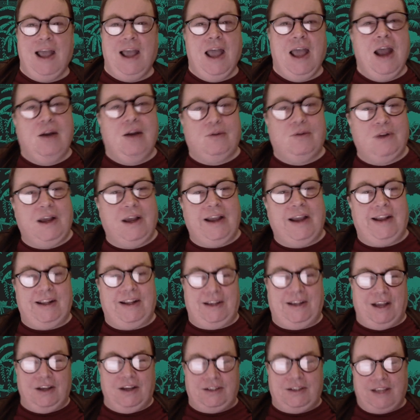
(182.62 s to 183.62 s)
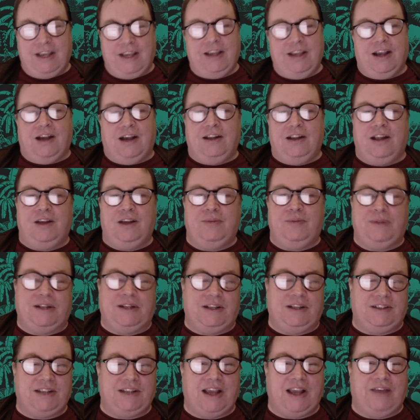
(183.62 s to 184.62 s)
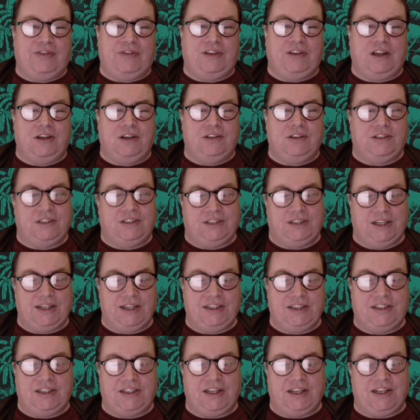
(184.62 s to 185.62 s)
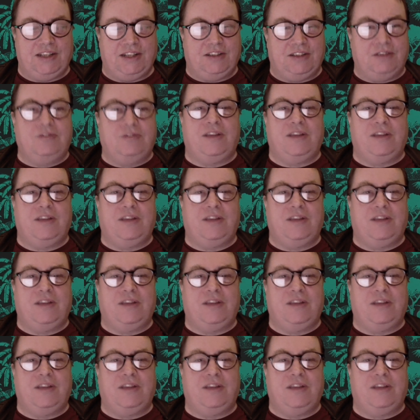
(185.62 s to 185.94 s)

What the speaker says: Right, okay, I hope you'd like to have a go at today's teaser.